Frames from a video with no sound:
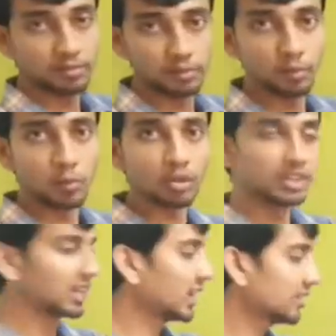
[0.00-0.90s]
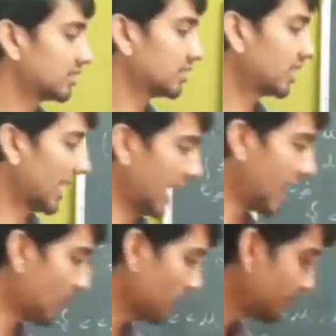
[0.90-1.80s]
both the cases, I
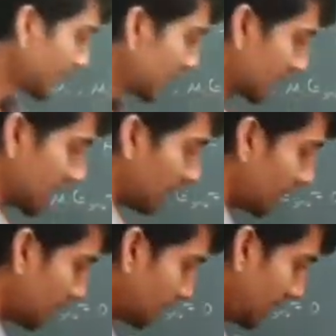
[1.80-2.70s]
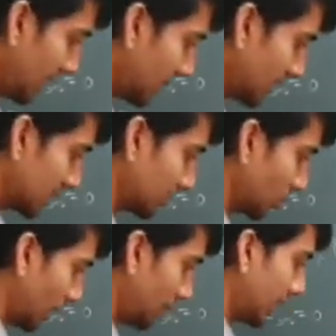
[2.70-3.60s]
have gamma of E minus
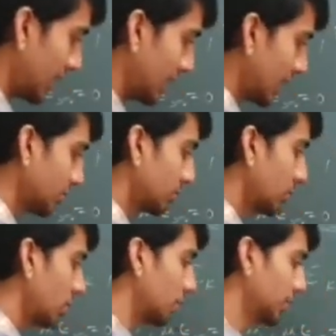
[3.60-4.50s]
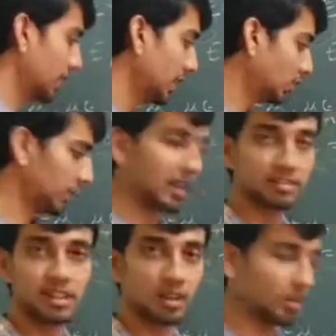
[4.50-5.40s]
1 by n times mu of E to be less
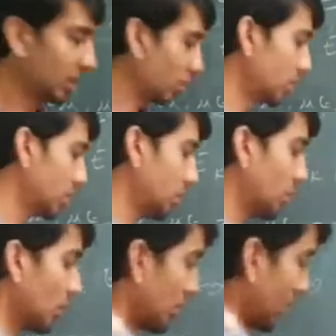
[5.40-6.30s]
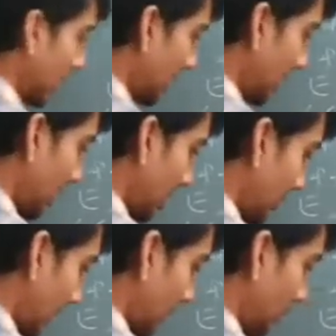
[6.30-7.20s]
than or equal to integral
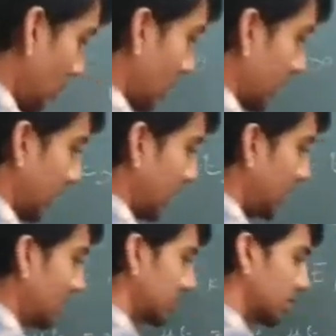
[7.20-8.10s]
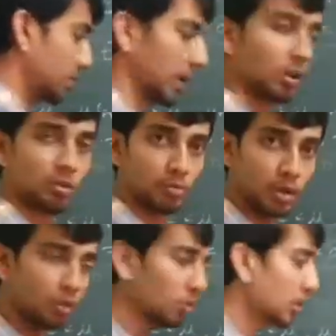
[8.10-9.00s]
of f over E with respect to mu,